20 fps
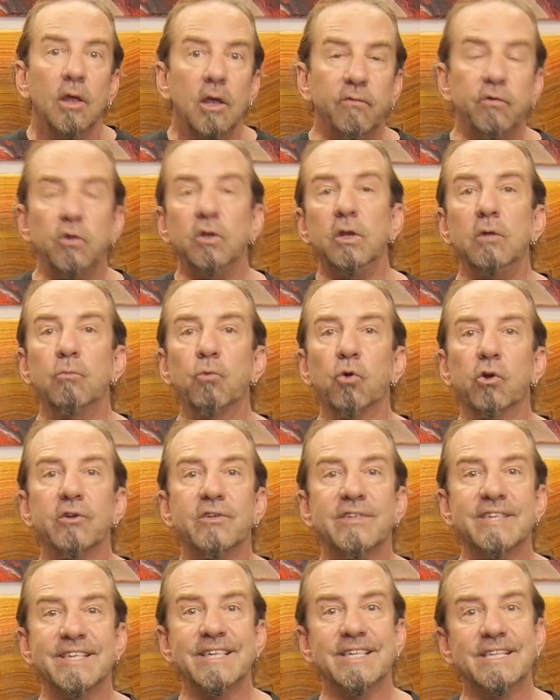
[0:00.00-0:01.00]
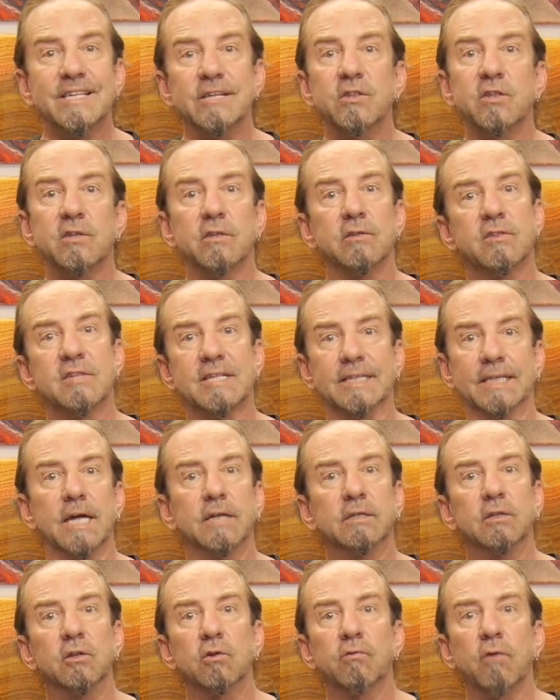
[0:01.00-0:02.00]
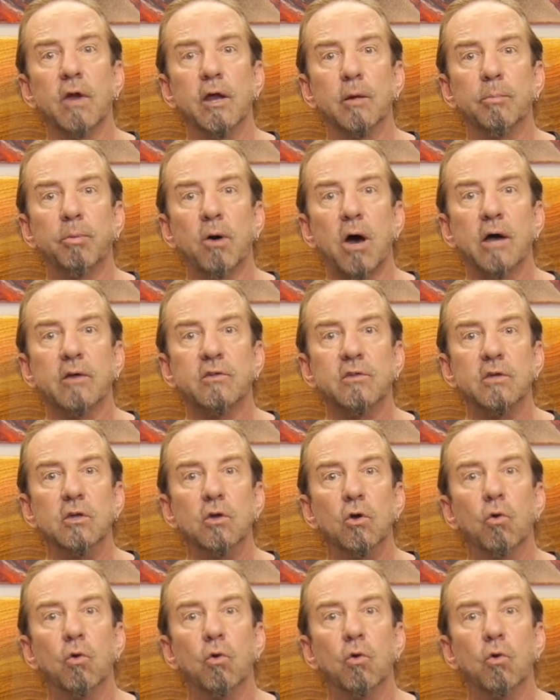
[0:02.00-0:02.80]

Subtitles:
If you need more assistance in selecting the right epoxy